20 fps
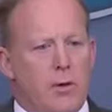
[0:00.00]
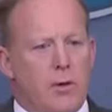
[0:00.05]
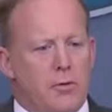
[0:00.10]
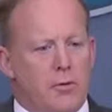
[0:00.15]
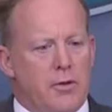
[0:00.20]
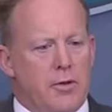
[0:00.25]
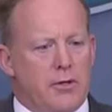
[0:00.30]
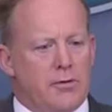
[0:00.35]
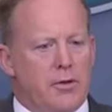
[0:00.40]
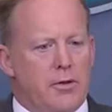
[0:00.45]
there's a
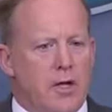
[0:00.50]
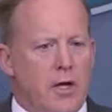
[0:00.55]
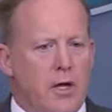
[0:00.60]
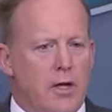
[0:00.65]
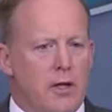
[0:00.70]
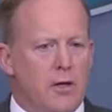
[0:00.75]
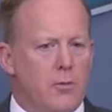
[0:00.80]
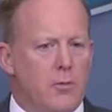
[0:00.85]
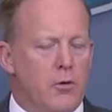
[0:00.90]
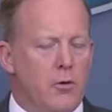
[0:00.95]
couple things on
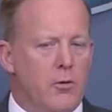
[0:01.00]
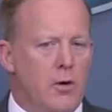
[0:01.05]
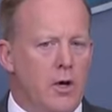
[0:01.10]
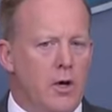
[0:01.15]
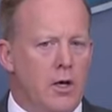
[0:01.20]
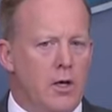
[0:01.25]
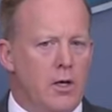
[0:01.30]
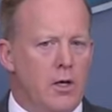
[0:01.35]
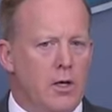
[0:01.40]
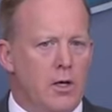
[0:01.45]
that. Number
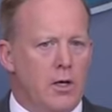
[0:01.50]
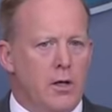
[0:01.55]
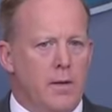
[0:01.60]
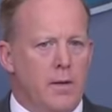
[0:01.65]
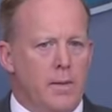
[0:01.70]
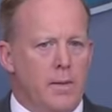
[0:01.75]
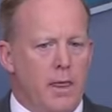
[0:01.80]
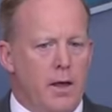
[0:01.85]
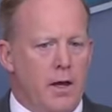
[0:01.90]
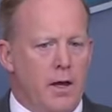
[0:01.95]
one,
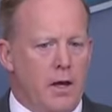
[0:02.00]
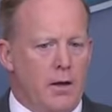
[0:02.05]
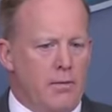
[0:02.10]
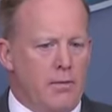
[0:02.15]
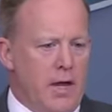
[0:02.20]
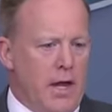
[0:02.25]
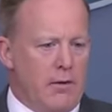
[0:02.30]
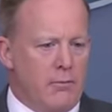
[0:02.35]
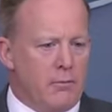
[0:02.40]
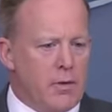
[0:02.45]

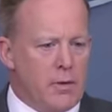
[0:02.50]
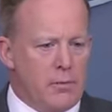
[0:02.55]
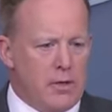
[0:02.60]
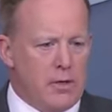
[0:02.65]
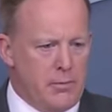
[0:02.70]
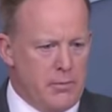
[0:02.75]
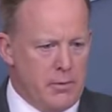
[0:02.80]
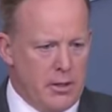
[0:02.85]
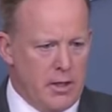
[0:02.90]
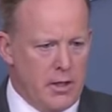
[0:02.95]
uh, they haven't been
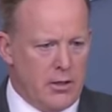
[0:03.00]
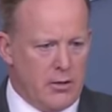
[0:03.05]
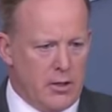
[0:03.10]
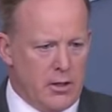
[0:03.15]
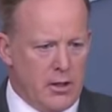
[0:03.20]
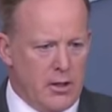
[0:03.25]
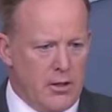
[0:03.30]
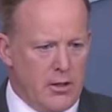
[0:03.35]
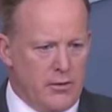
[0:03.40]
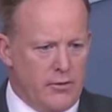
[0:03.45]
manipulating
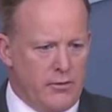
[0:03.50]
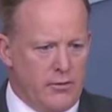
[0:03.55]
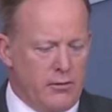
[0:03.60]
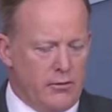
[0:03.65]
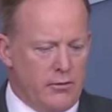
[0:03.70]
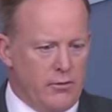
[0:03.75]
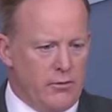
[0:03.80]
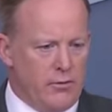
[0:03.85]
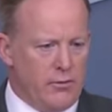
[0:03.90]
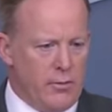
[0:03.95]
their
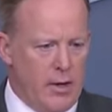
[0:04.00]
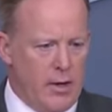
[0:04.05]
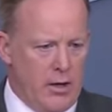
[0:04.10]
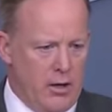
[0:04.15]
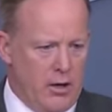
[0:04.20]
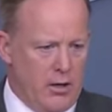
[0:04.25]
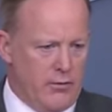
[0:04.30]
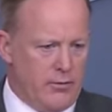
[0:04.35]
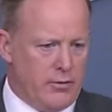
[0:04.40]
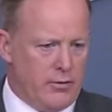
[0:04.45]
currency since he's been
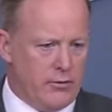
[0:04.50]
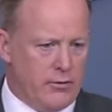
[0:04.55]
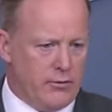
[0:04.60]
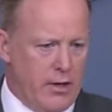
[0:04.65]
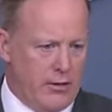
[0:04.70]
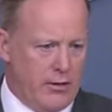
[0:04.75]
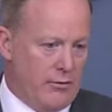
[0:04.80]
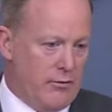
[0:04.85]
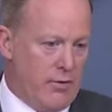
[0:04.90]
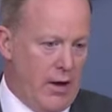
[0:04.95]
in
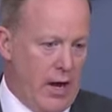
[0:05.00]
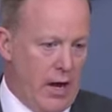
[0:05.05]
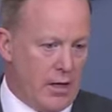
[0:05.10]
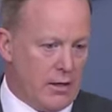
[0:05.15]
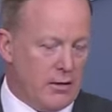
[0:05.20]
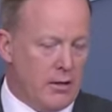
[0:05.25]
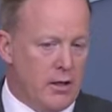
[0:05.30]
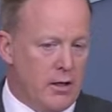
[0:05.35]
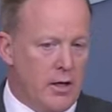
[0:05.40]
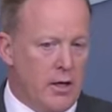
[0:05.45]
office. That's a
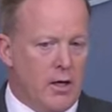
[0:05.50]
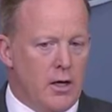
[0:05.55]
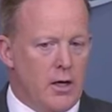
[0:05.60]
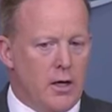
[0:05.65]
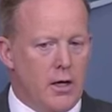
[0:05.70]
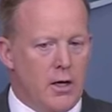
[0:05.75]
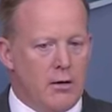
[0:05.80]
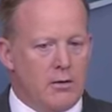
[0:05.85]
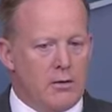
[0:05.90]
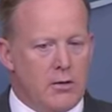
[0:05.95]
fact.
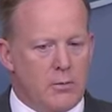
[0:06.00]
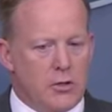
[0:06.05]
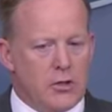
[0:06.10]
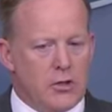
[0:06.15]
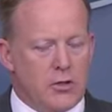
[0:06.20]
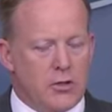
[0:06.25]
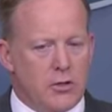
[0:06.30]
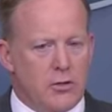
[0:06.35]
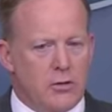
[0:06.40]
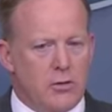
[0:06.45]
Uh,
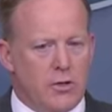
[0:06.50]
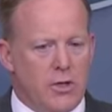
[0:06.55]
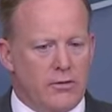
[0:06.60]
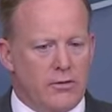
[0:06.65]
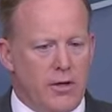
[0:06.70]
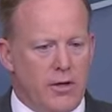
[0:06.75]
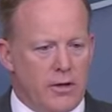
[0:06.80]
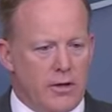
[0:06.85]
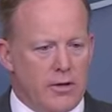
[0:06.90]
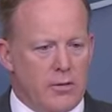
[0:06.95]
number two
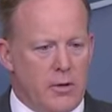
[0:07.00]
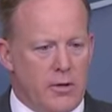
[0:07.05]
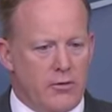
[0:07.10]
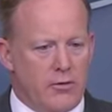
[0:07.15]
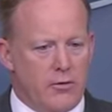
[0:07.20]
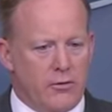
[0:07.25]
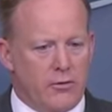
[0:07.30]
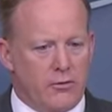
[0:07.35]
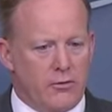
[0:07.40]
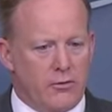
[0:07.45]
is I think the
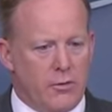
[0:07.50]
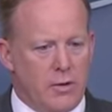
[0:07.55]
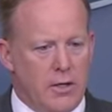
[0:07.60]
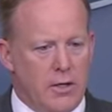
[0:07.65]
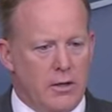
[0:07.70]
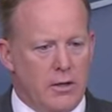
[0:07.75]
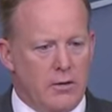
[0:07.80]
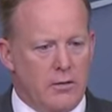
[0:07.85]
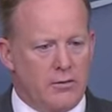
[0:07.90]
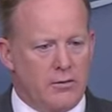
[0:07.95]
president's
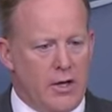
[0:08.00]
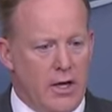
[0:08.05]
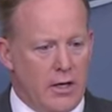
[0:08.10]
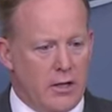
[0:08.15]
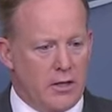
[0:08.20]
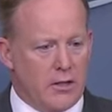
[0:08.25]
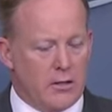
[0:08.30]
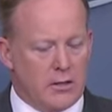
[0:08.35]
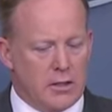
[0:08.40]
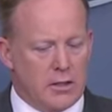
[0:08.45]
tweet
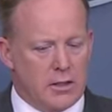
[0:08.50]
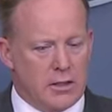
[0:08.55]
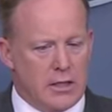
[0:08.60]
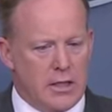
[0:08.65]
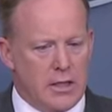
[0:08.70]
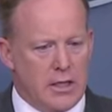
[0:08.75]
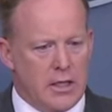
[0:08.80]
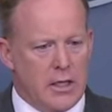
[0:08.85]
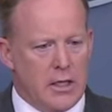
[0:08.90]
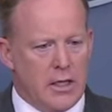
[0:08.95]
said
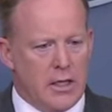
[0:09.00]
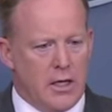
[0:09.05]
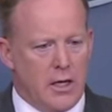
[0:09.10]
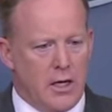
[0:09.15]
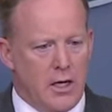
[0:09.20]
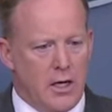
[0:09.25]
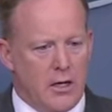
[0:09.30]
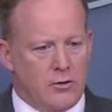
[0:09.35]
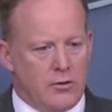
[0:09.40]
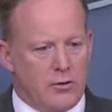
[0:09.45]
clearly
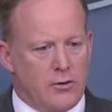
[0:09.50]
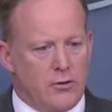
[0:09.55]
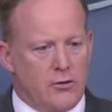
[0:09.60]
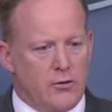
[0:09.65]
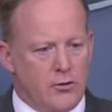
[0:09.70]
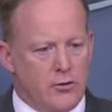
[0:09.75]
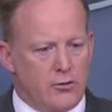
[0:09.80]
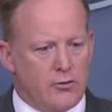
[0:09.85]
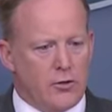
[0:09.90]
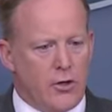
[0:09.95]
uh, to
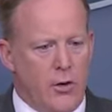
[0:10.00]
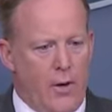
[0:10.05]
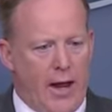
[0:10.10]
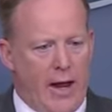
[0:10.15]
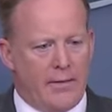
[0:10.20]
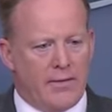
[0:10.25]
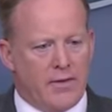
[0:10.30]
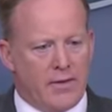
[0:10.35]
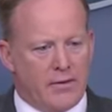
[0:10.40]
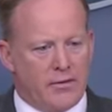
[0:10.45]
do so
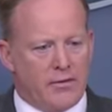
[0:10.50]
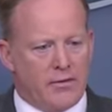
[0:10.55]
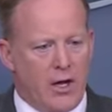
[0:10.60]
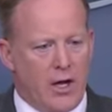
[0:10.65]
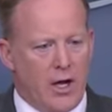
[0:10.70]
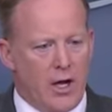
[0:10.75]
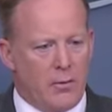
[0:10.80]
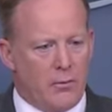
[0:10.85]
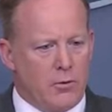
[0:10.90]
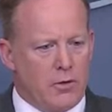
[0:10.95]
at this
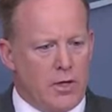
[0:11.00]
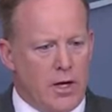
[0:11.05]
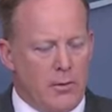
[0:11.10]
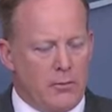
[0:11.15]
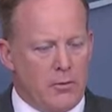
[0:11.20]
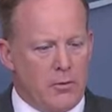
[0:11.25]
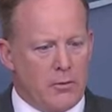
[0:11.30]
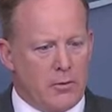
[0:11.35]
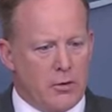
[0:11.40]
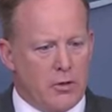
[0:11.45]
time would
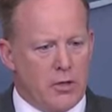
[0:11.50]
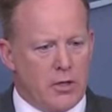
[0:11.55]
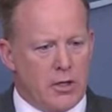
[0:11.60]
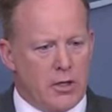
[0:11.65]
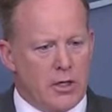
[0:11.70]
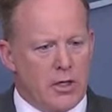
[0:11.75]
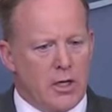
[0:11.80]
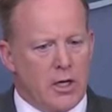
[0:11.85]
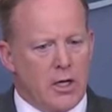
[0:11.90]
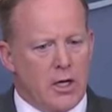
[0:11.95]
not be
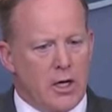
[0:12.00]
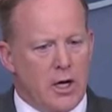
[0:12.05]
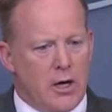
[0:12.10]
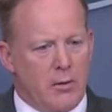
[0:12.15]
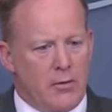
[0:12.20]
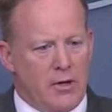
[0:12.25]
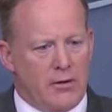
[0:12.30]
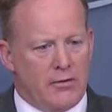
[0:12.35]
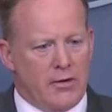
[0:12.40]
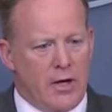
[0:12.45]
prudent.
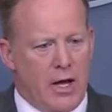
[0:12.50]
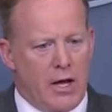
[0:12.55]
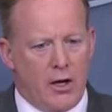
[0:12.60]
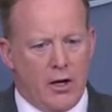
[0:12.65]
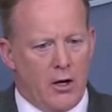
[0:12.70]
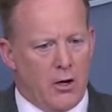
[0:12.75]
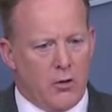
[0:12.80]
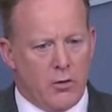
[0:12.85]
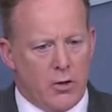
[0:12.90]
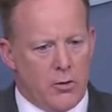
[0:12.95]
Um, it's
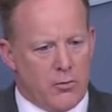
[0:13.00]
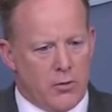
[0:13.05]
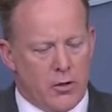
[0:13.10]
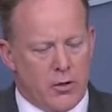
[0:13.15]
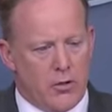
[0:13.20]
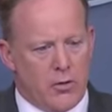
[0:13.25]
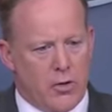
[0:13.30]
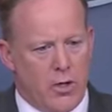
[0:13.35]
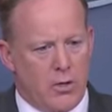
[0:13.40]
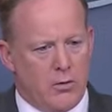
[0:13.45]
not a quid
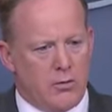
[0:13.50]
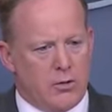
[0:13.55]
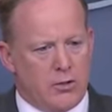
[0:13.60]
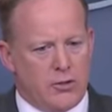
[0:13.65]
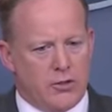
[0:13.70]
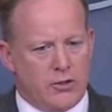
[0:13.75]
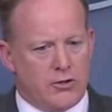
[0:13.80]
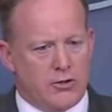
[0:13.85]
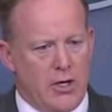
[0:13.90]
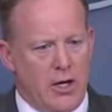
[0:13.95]
pro quo.
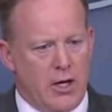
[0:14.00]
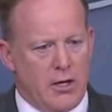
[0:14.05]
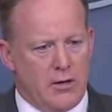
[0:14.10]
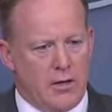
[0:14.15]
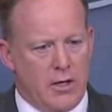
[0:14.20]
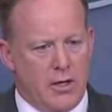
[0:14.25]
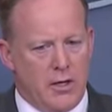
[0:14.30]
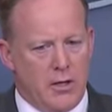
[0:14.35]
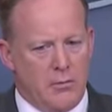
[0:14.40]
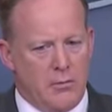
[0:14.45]
It's just
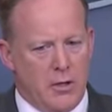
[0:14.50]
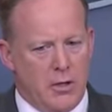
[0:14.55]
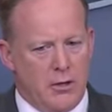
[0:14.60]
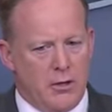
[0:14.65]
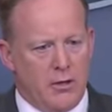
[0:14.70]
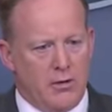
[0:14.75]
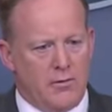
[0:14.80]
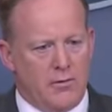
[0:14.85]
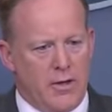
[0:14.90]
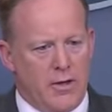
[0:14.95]
saying that in the
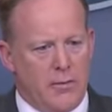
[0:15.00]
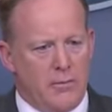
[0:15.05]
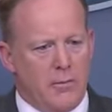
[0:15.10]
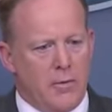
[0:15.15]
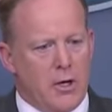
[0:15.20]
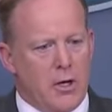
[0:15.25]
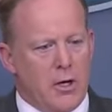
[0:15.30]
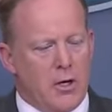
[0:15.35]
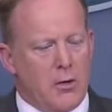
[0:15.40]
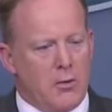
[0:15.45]
middle of
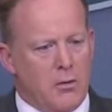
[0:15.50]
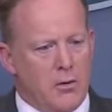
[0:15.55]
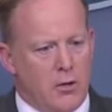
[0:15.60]
them